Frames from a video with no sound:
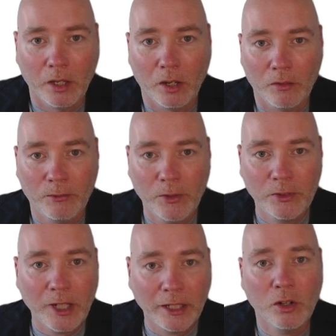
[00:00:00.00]

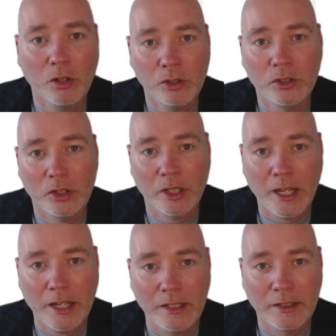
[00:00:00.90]
$59
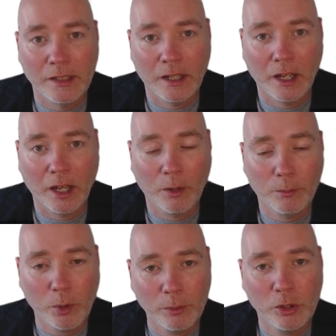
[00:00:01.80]
is
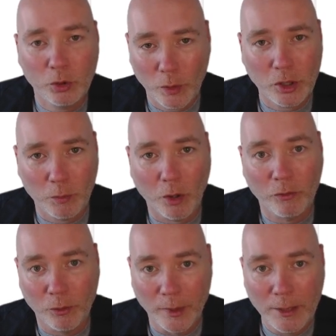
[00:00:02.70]
probably the sweet spot
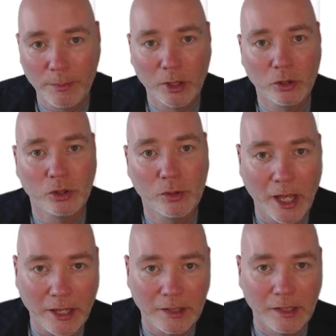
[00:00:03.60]
for me because you
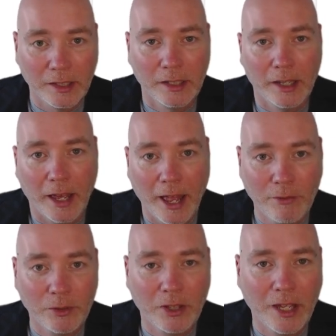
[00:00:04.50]
get
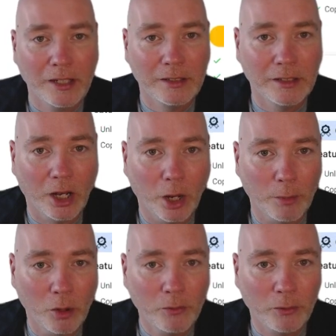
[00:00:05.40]
everything
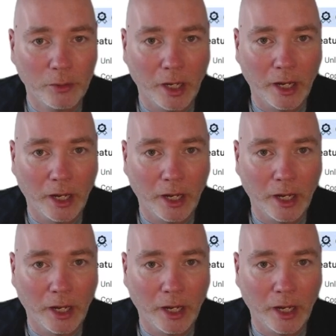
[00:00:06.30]
above.